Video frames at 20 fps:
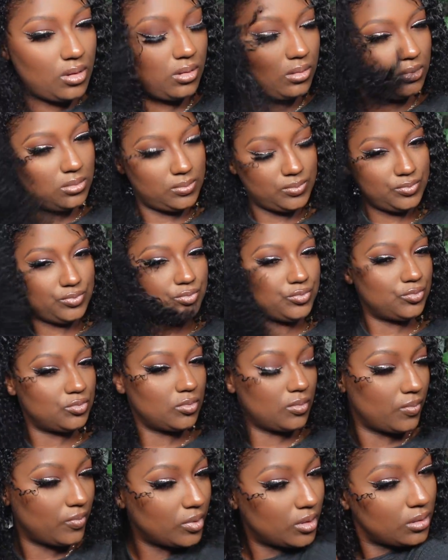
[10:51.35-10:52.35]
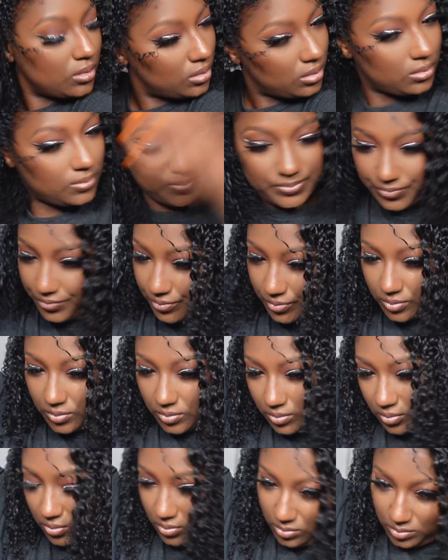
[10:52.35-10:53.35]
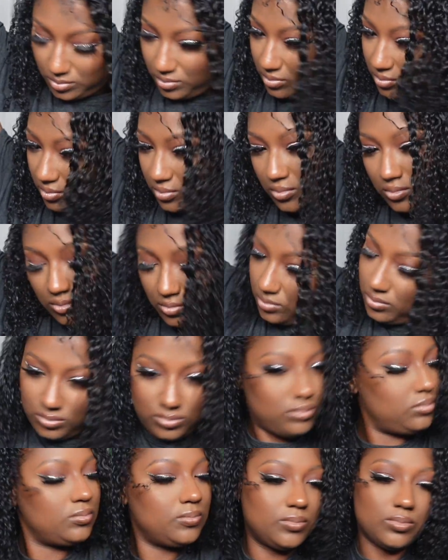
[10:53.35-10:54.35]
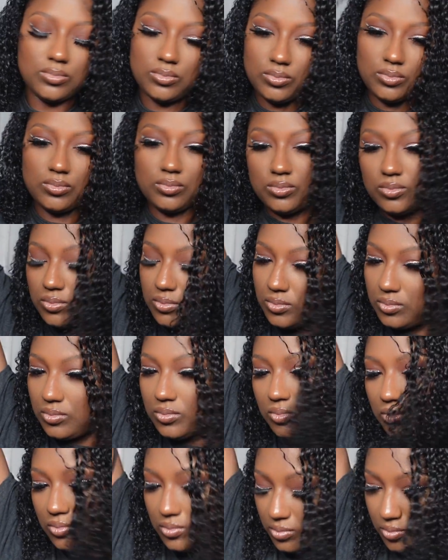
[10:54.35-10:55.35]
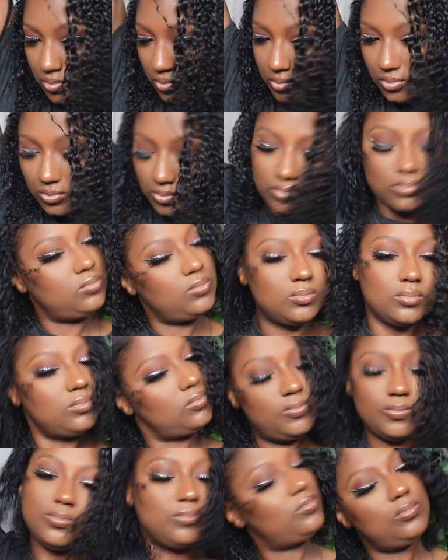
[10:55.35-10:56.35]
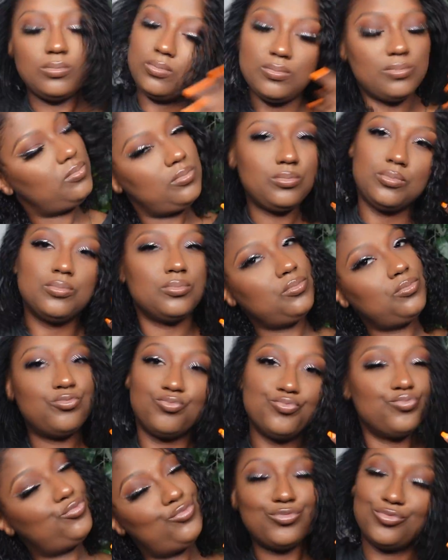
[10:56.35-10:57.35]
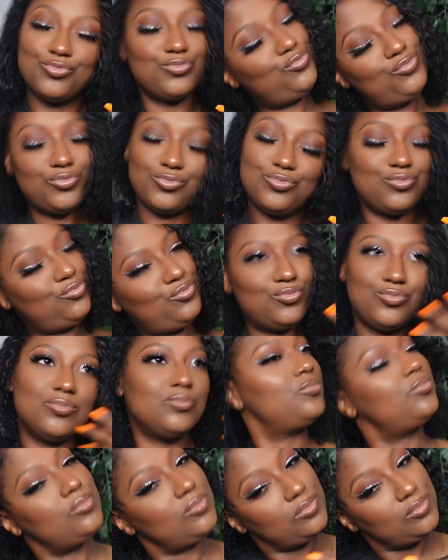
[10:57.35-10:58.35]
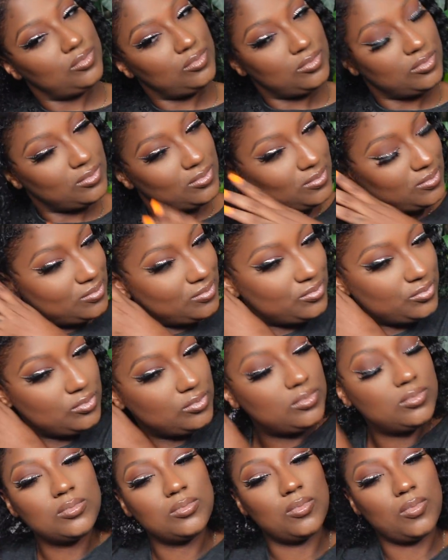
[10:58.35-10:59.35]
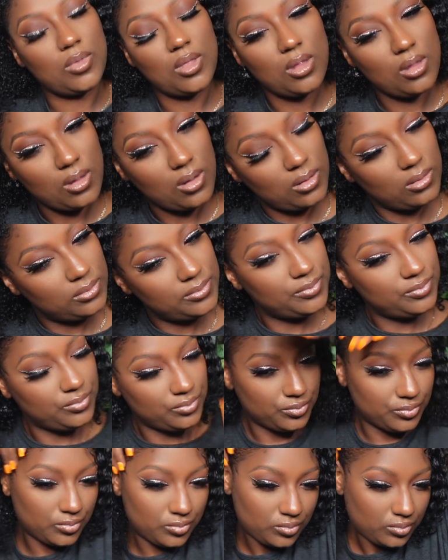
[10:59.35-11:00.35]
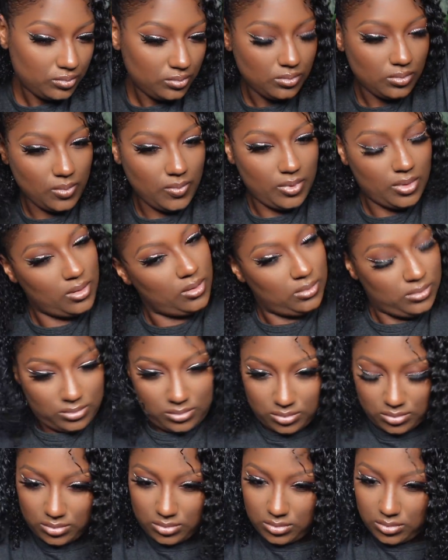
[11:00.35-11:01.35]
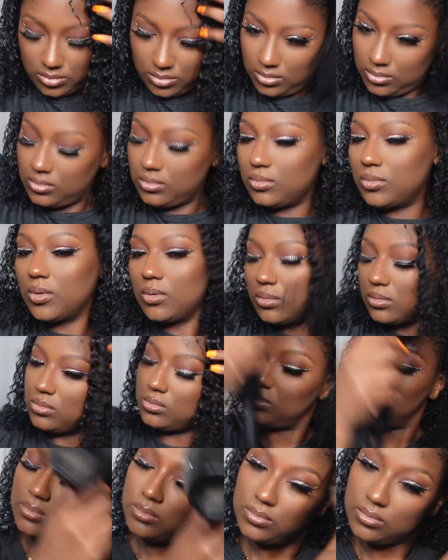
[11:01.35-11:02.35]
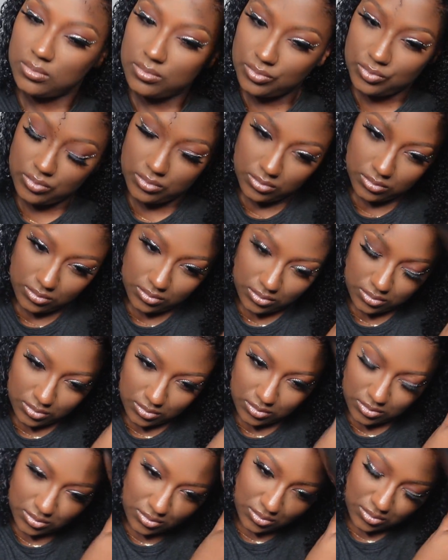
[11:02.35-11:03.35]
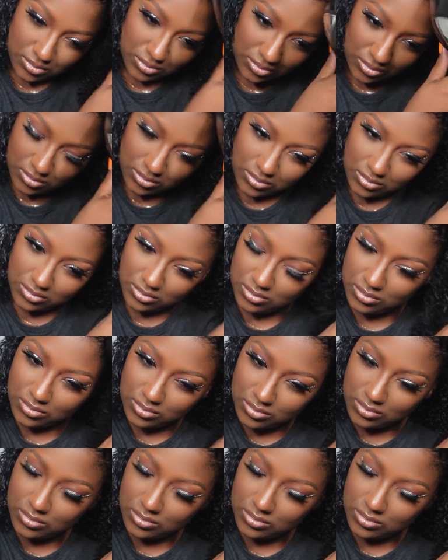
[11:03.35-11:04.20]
Don't break them curls up. I'm just, so as y'all see, I'm kind of shaking the dryer, trying to get the heat everywhere, bouncing my head back and forth. During this time, I usually just play music, child. I be in there singing and dancing. I be